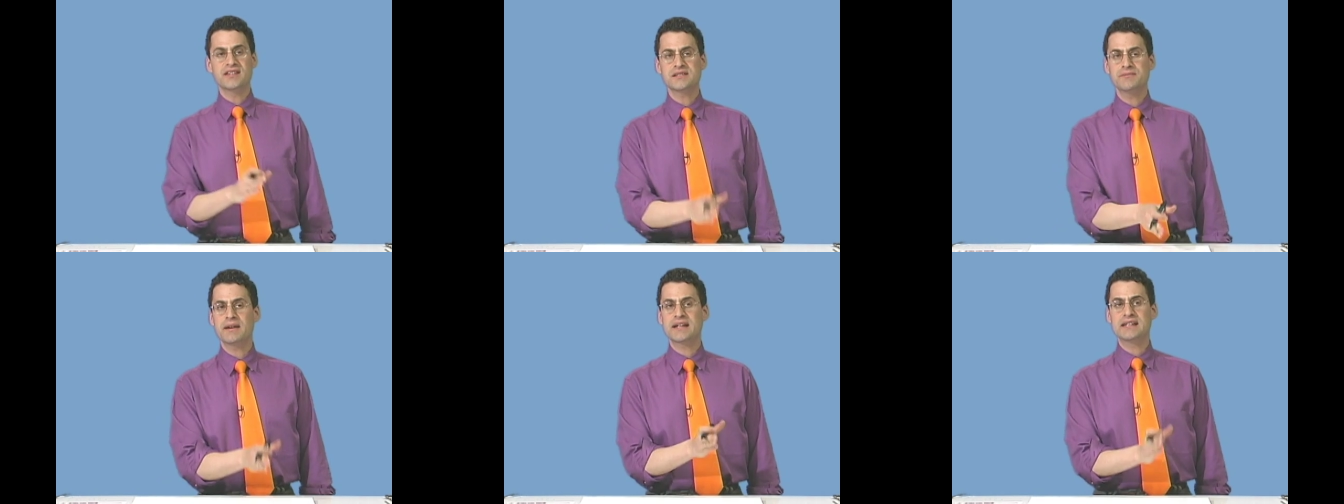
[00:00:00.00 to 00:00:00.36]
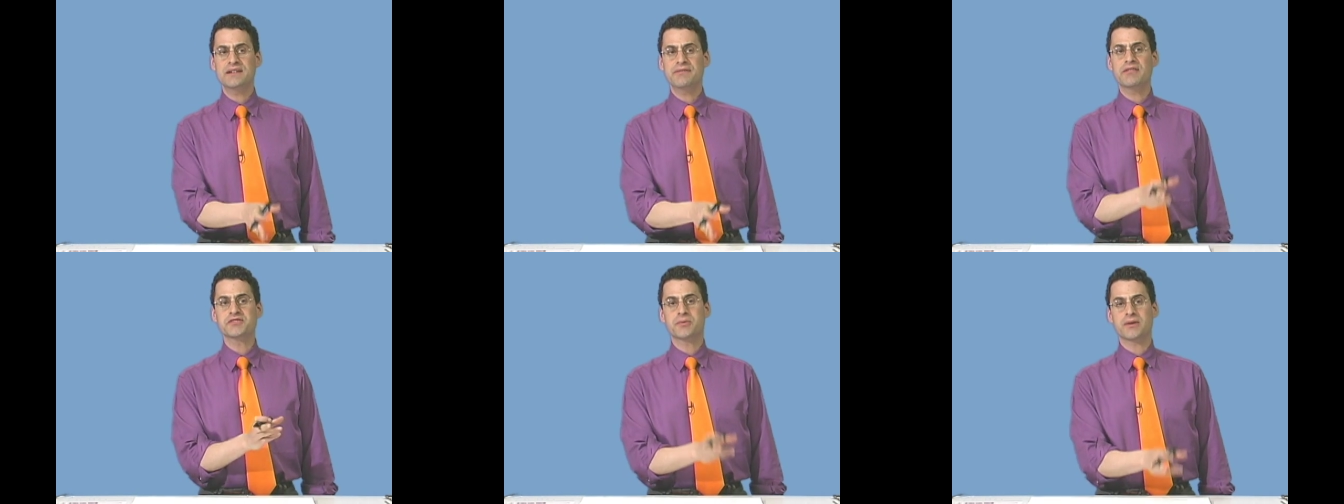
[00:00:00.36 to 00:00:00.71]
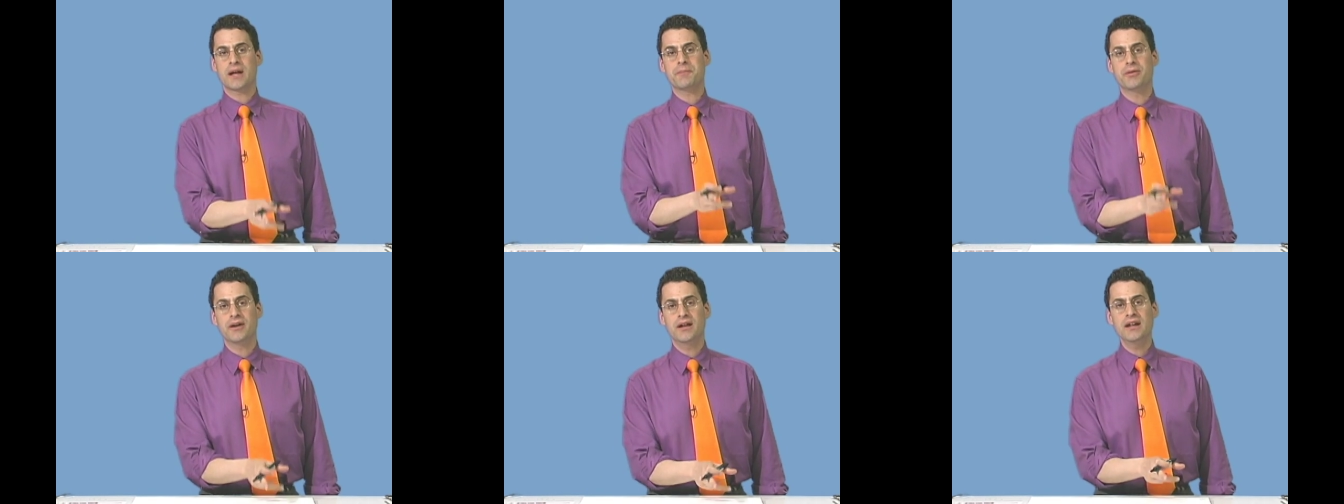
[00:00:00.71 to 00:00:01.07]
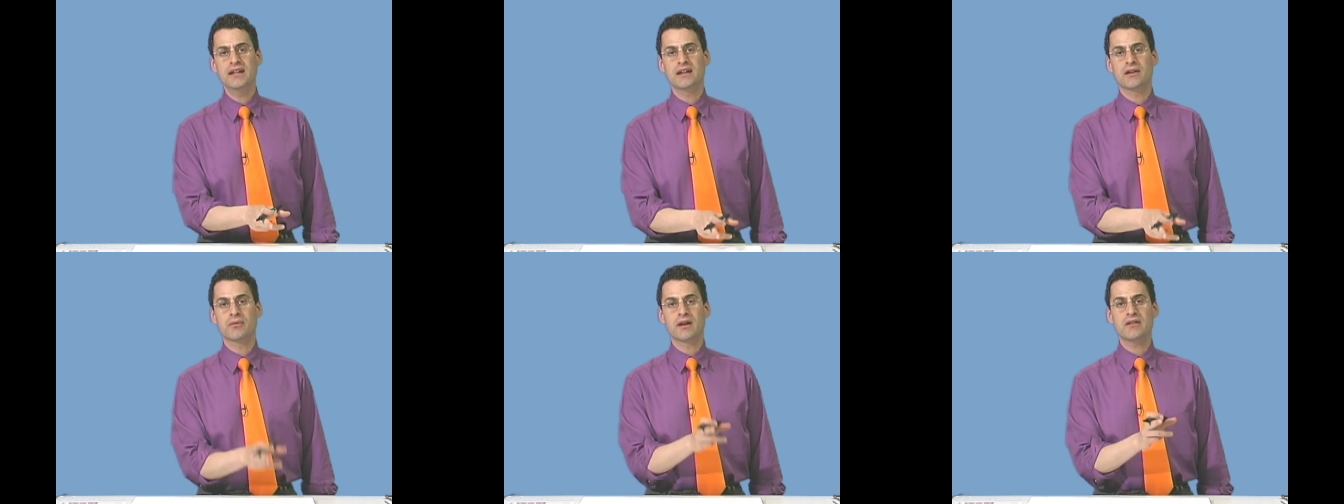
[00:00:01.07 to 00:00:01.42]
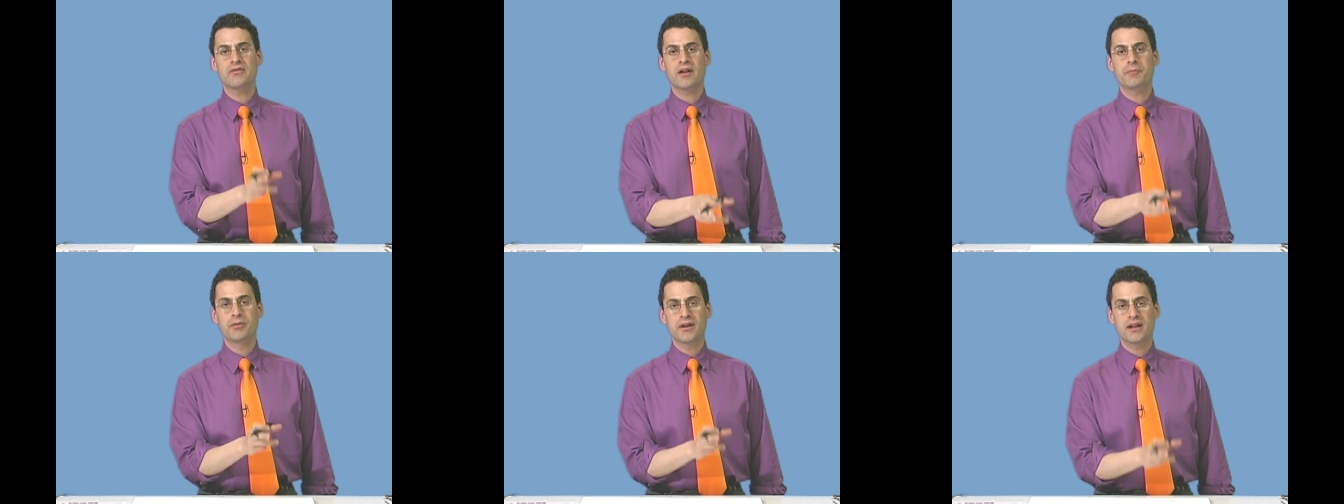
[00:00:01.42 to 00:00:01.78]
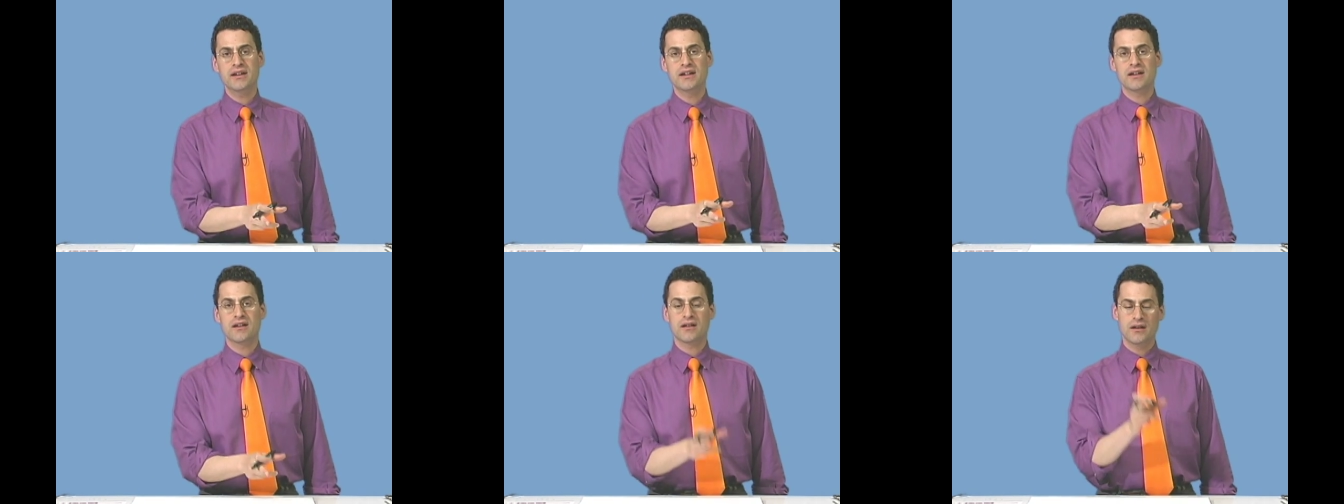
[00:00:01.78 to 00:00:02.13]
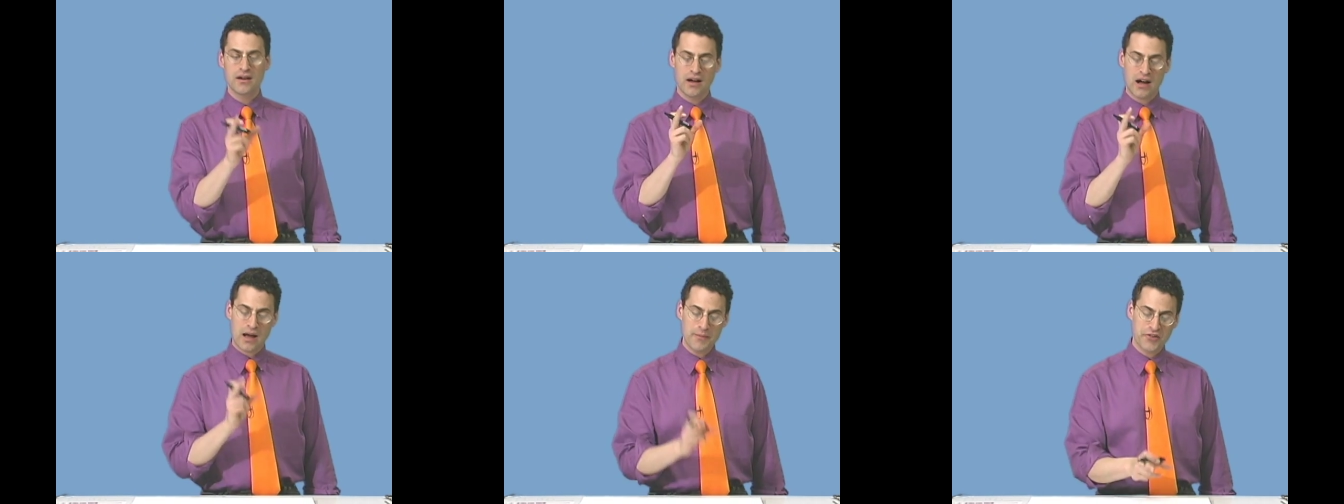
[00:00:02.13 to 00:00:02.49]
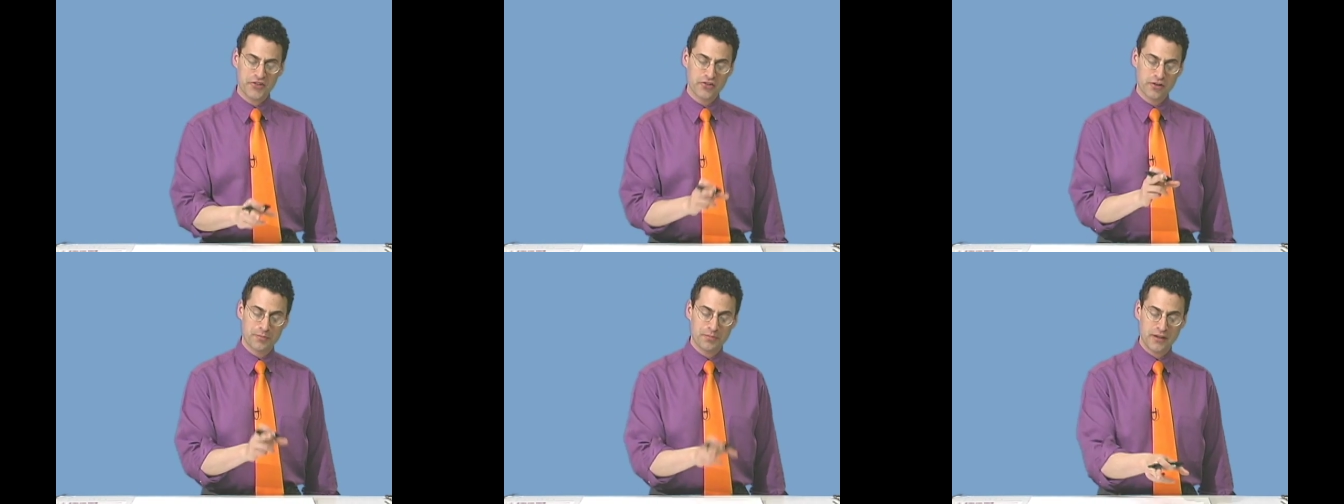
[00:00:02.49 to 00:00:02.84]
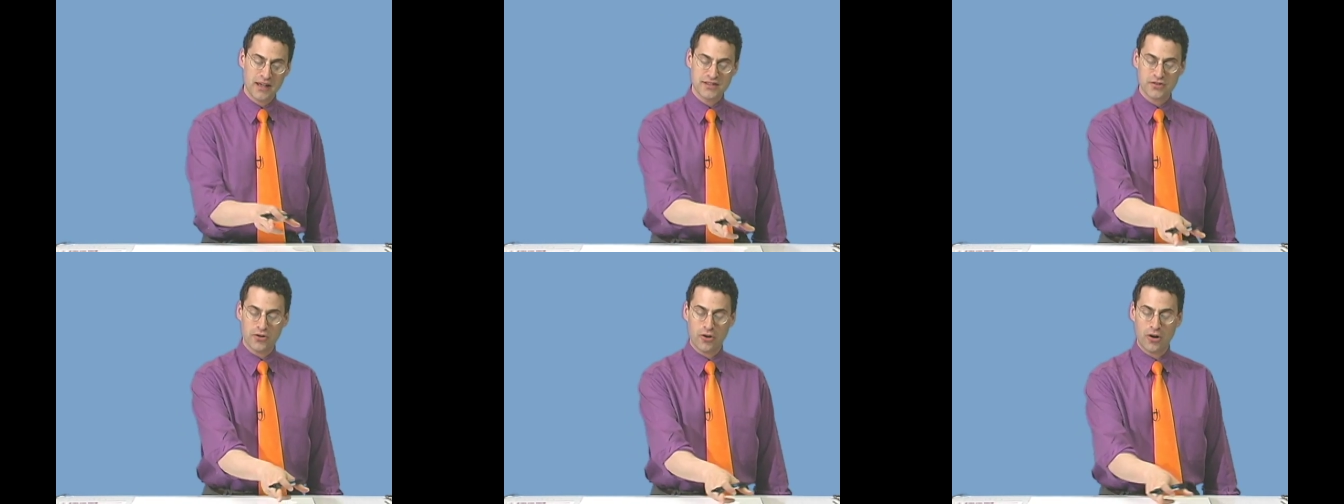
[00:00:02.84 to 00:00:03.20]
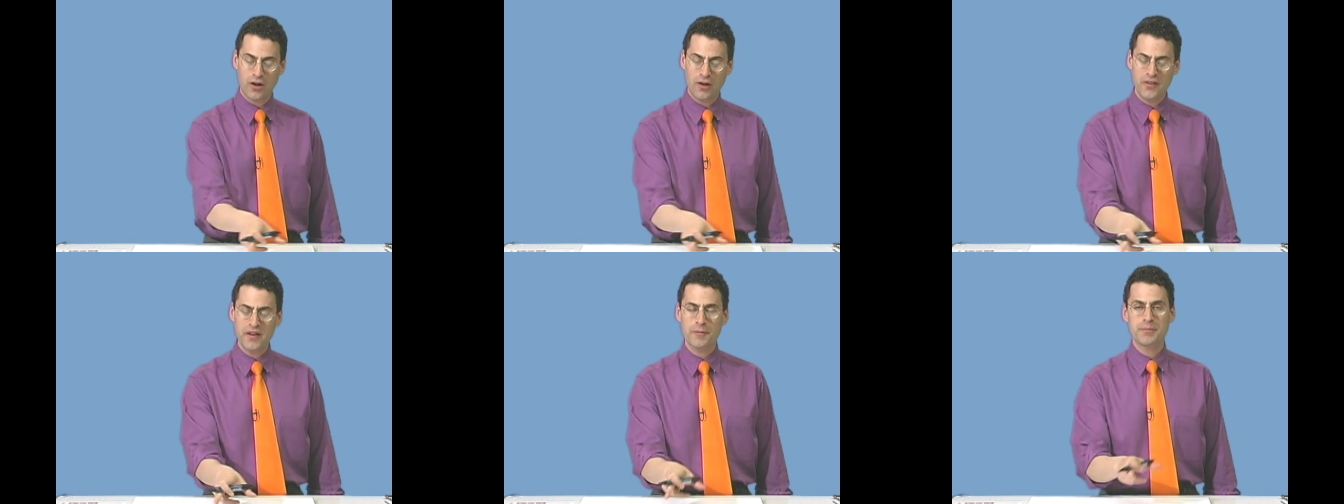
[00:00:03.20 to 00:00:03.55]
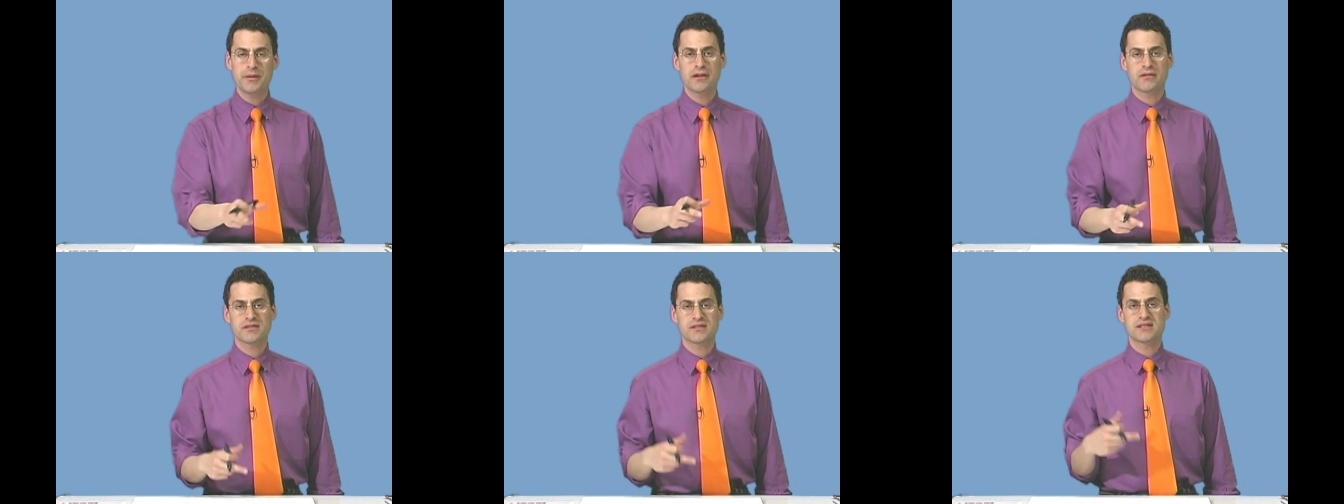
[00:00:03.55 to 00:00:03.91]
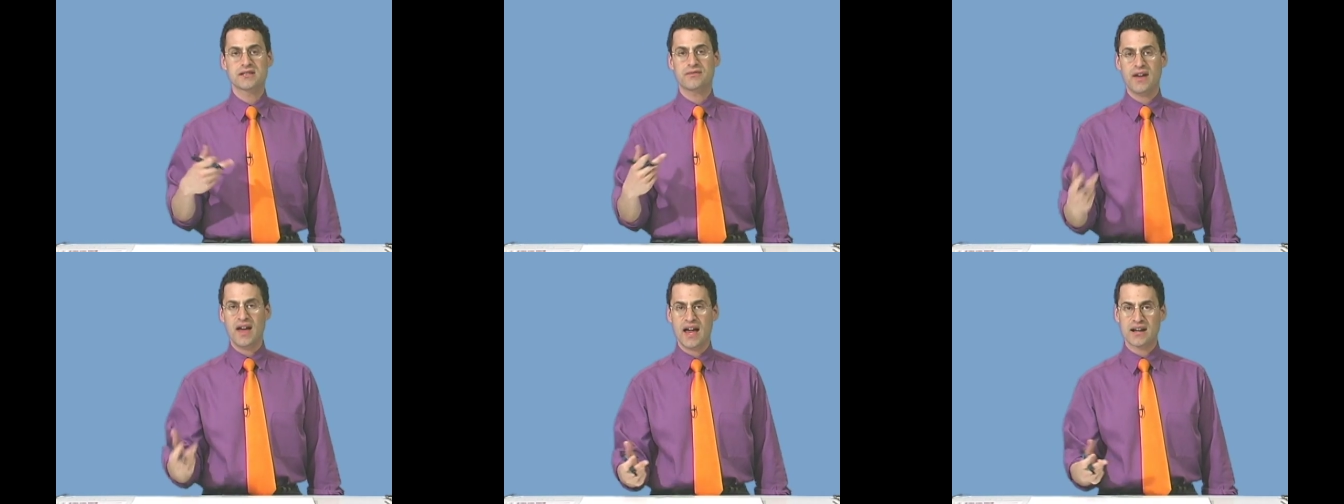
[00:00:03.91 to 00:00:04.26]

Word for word: it doesn't make a difference what I put in here. Whatever I put in here, I'm just going to replace all the appearances of